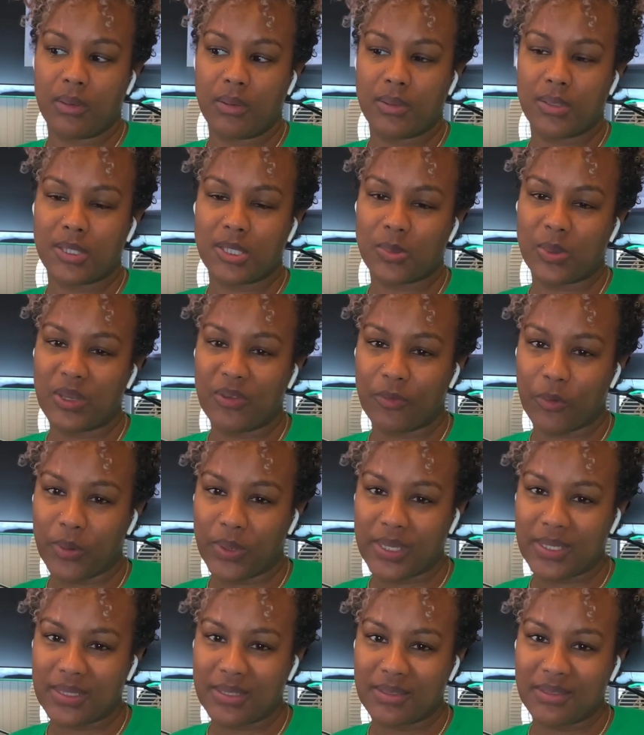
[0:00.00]
sweet
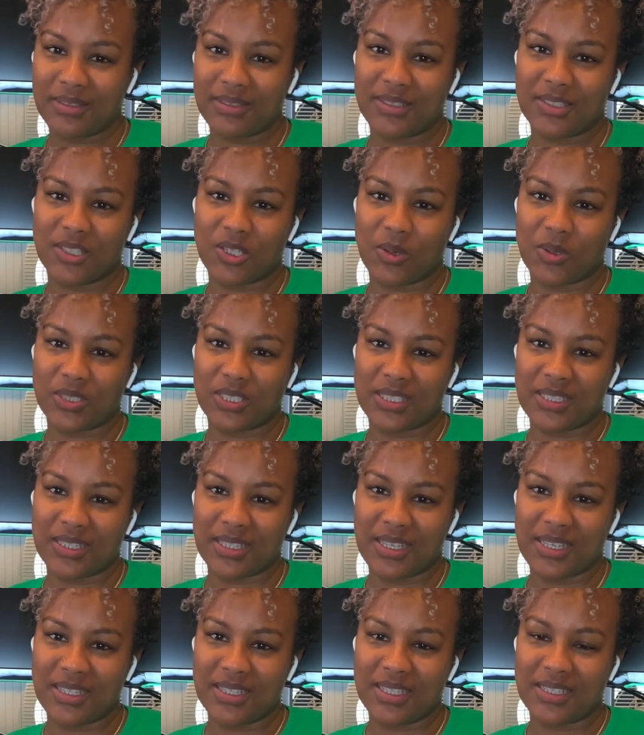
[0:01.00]
voice so she's
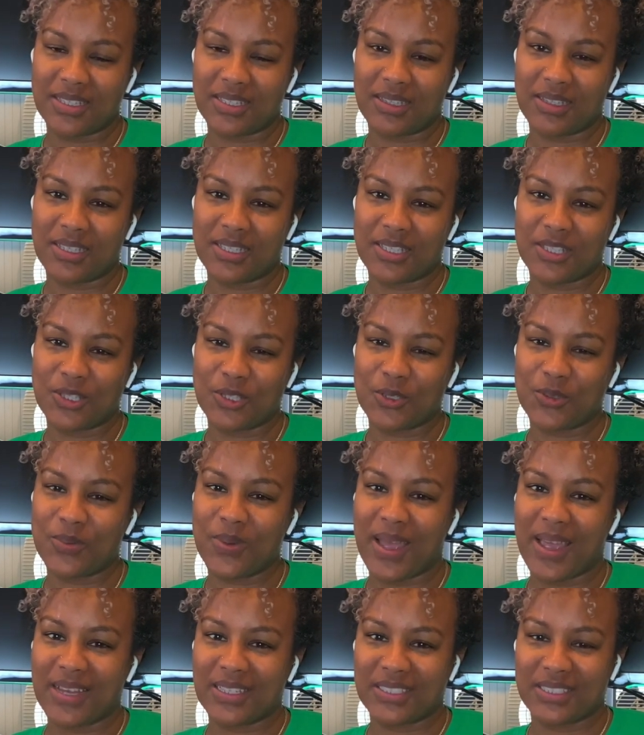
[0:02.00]
easy to listen to
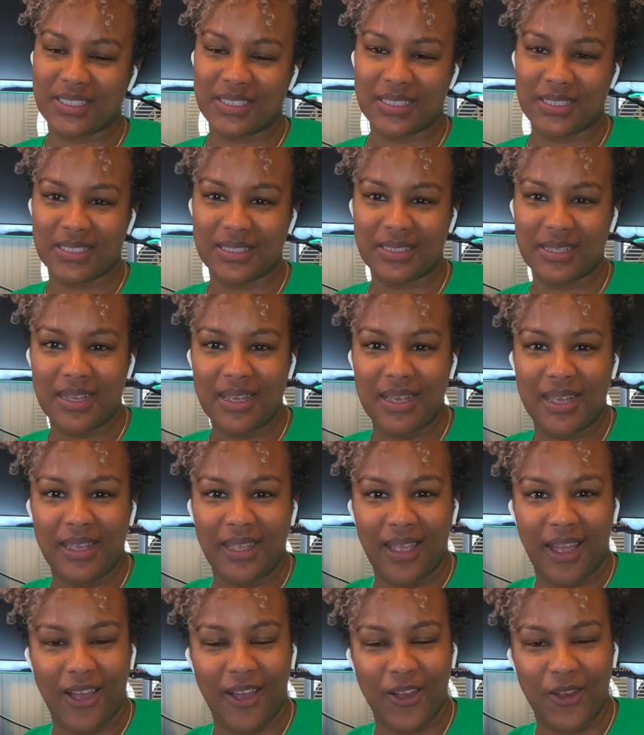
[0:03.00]
as she
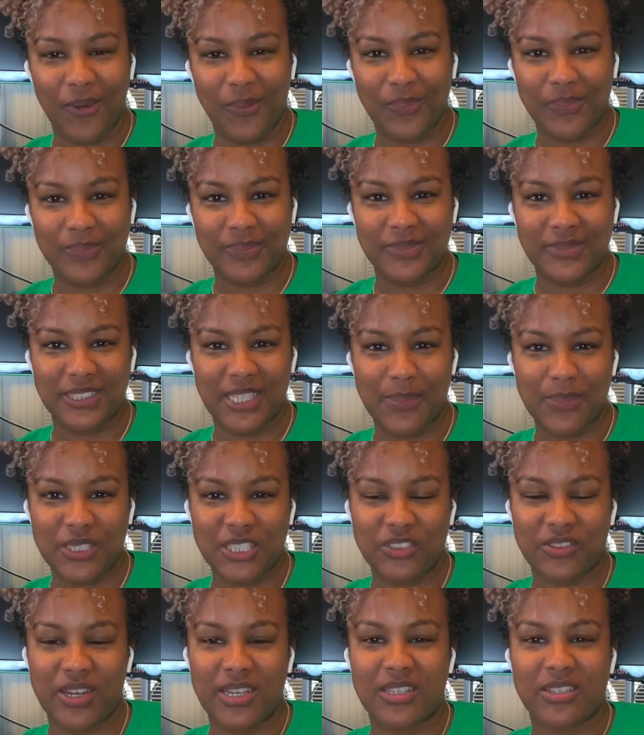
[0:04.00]
um,
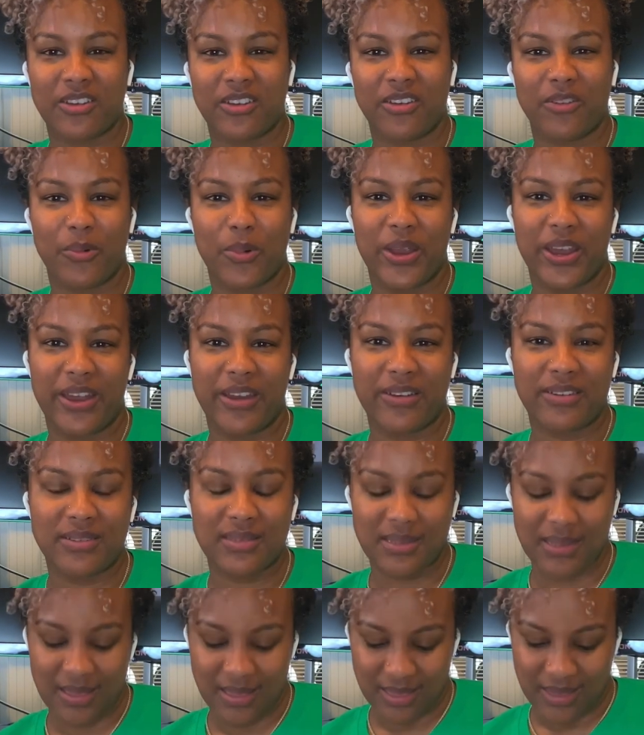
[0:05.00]
demonstrates her wares
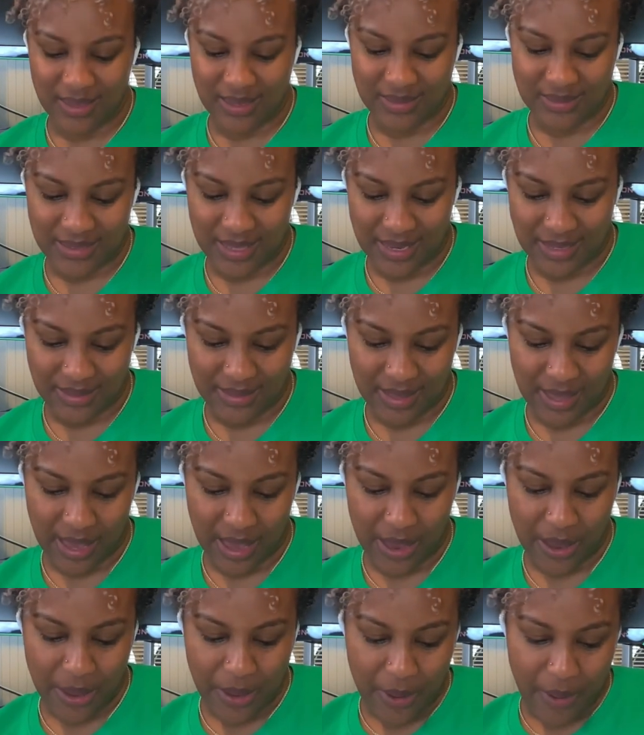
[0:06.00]
and things like
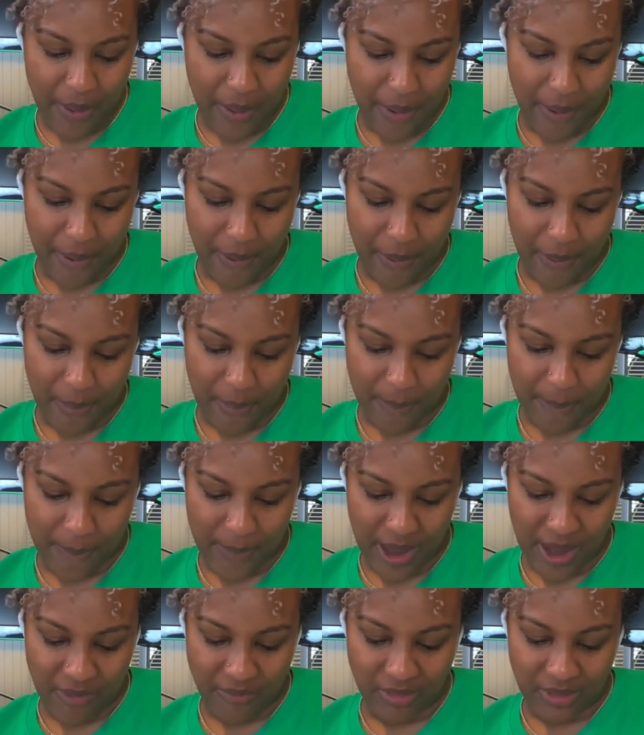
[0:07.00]
that. Um,
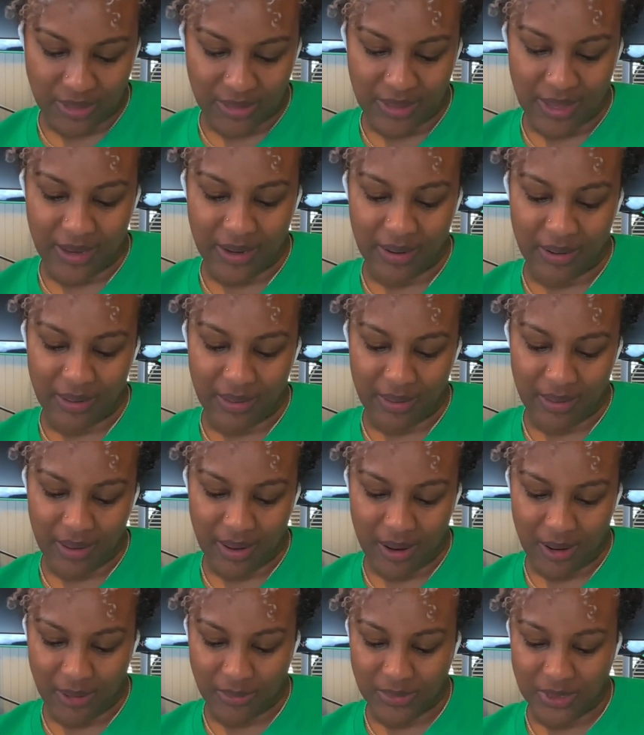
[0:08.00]
I really like her.
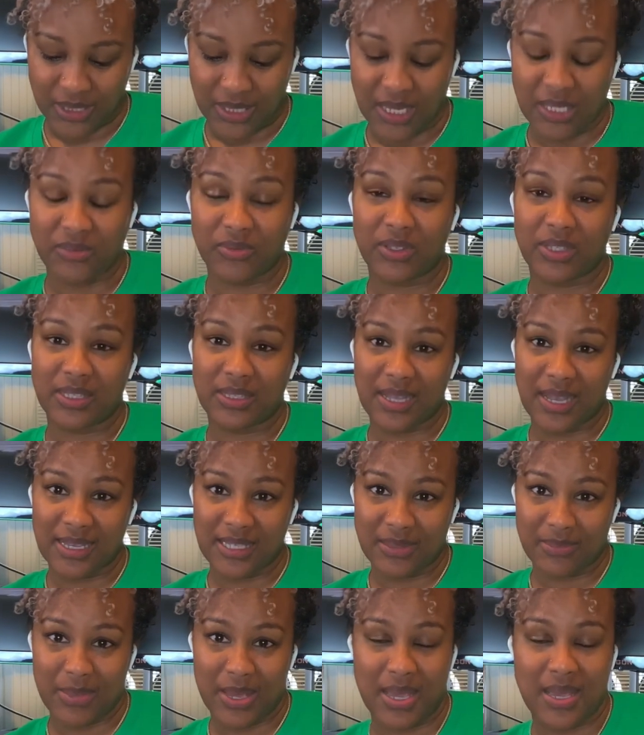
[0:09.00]
Um, she has really
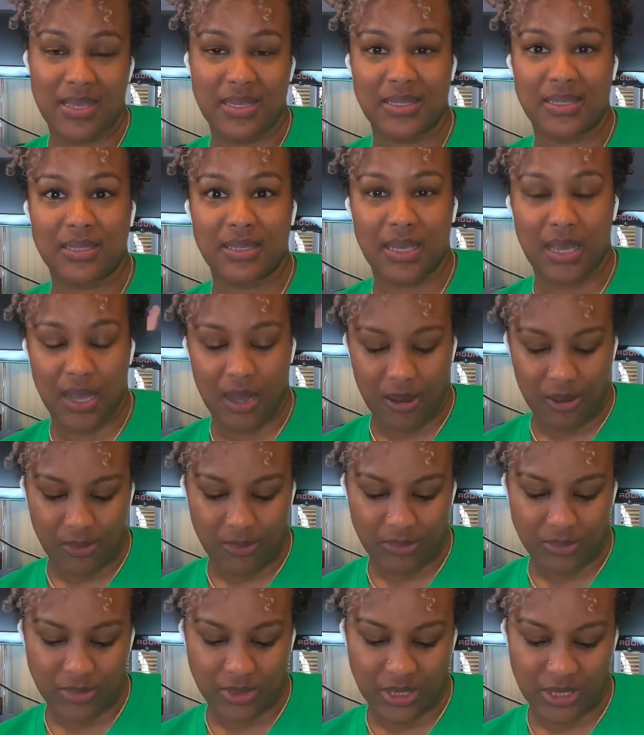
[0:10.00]
nice makes.
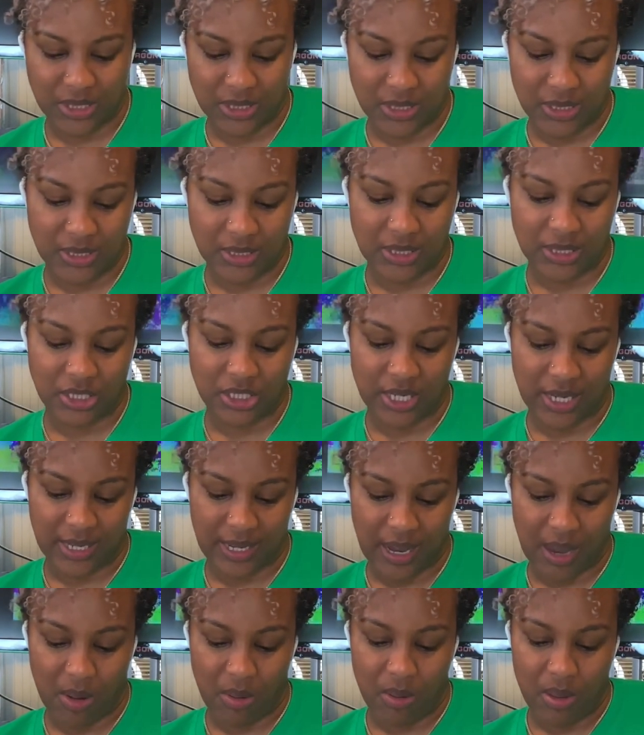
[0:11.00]
Um, she's good to check
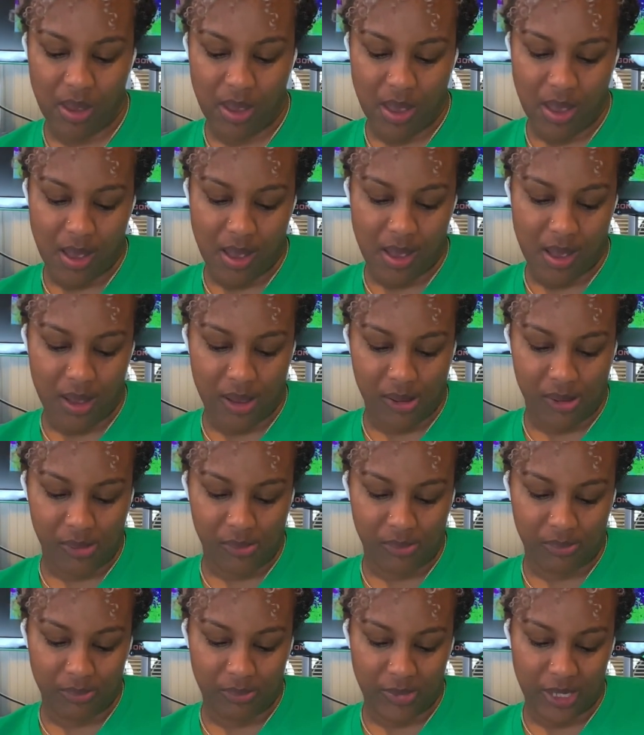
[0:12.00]
out.
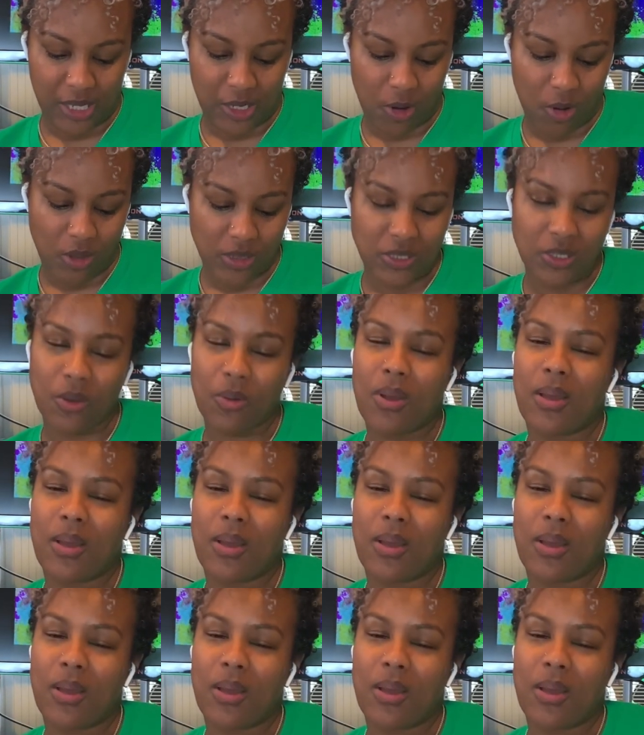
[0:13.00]
Um, and also,